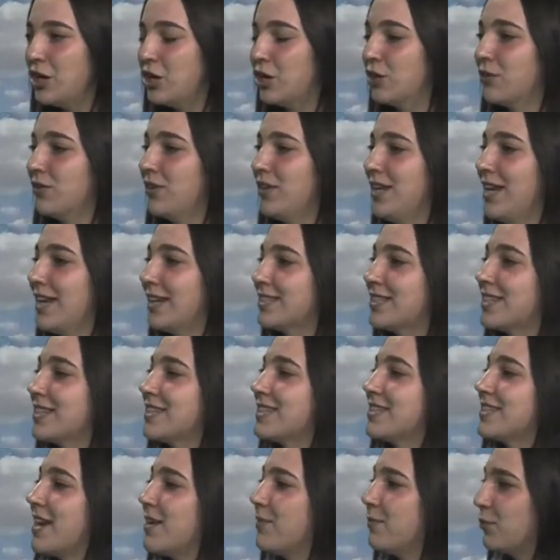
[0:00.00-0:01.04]
over the next
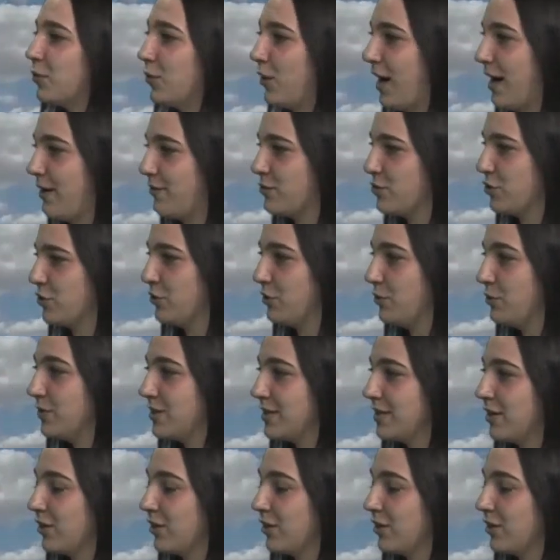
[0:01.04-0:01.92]
several afternoons.